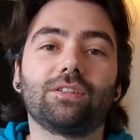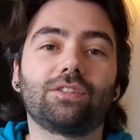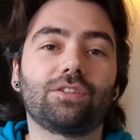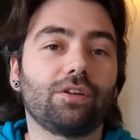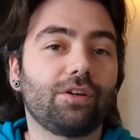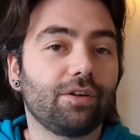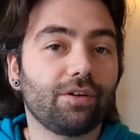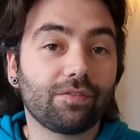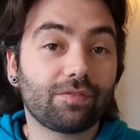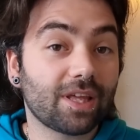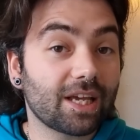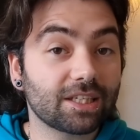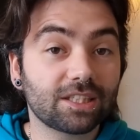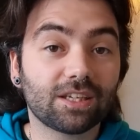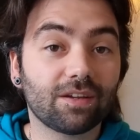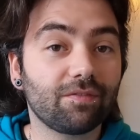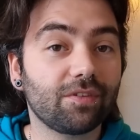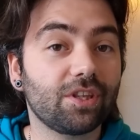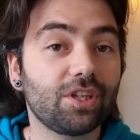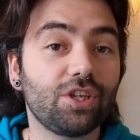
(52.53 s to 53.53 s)
so if that's
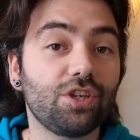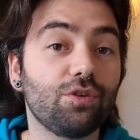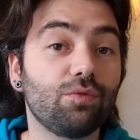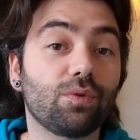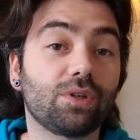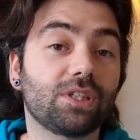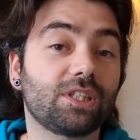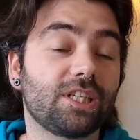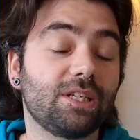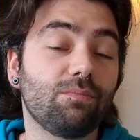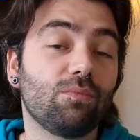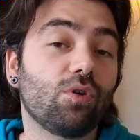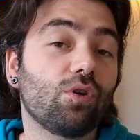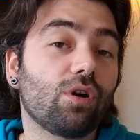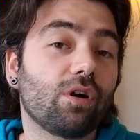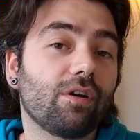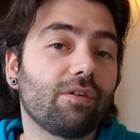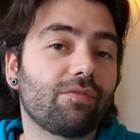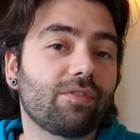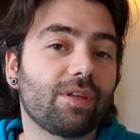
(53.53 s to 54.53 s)
something that you want to see
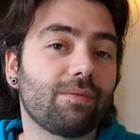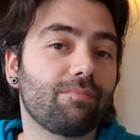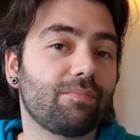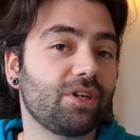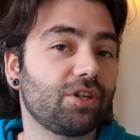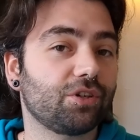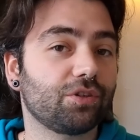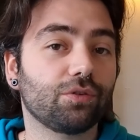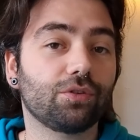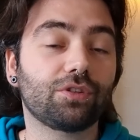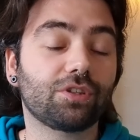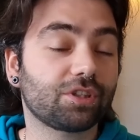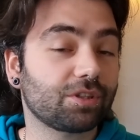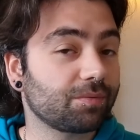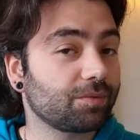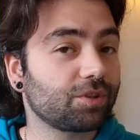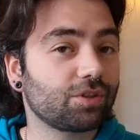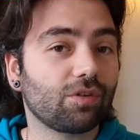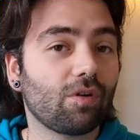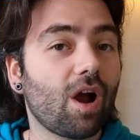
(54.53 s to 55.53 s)
more of, then be sure to
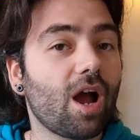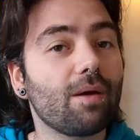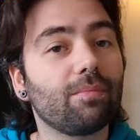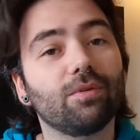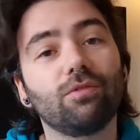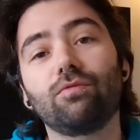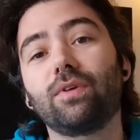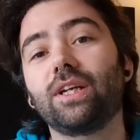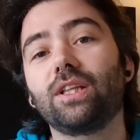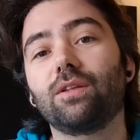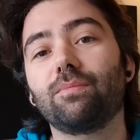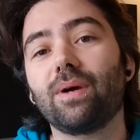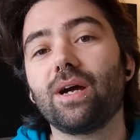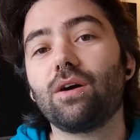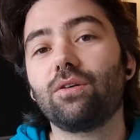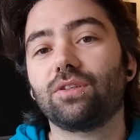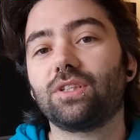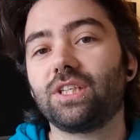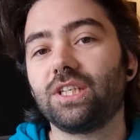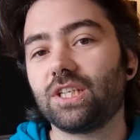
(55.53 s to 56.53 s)
subscribe and ring the
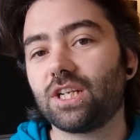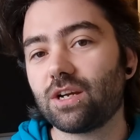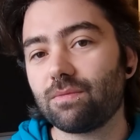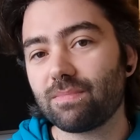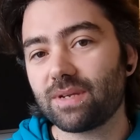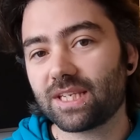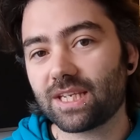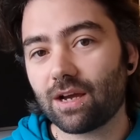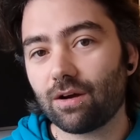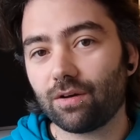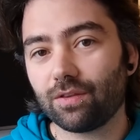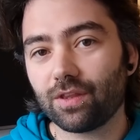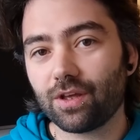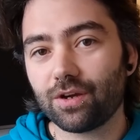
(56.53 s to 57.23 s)
bell so you don't miss out on